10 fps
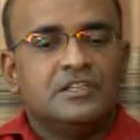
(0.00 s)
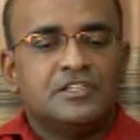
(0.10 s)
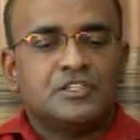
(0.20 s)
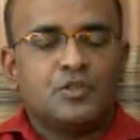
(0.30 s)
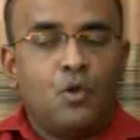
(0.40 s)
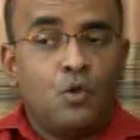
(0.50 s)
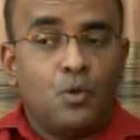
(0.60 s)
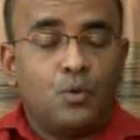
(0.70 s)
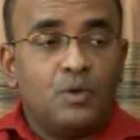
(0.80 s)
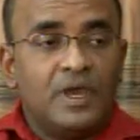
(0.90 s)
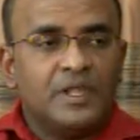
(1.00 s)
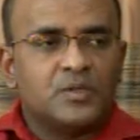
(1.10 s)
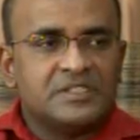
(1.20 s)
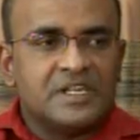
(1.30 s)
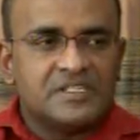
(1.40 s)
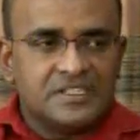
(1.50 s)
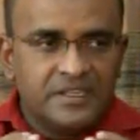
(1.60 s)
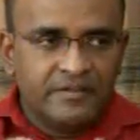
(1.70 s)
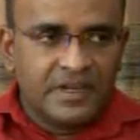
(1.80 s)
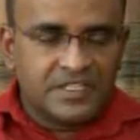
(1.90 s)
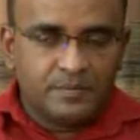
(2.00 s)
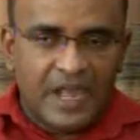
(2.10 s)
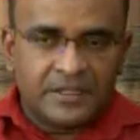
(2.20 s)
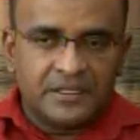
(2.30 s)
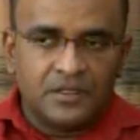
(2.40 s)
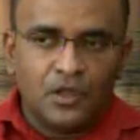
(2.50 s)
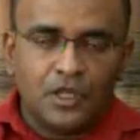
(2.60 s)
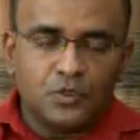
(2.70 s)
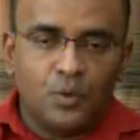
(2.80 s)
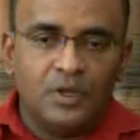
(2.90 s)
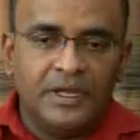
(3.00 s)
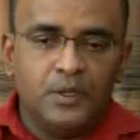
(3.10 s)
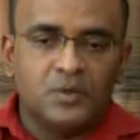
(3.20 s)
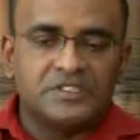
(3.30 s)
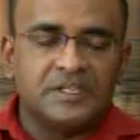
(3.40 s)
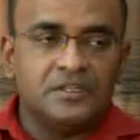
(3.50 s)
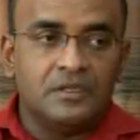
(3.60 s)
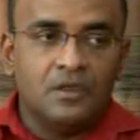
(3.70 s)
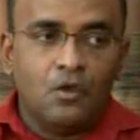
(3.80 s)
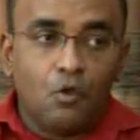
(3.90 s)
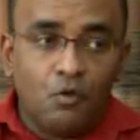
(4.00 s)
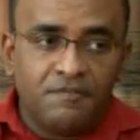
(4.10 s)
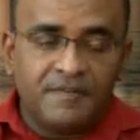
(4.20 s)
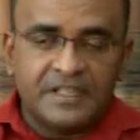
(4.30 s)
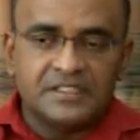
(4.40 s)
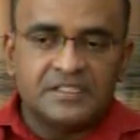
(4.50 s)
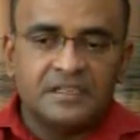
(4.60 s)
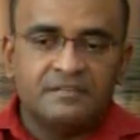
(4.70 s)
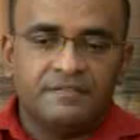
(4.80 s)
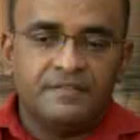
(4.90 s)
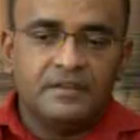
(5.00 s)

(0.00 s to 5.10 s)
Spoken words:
So it was a serious matter. Not only was it offensive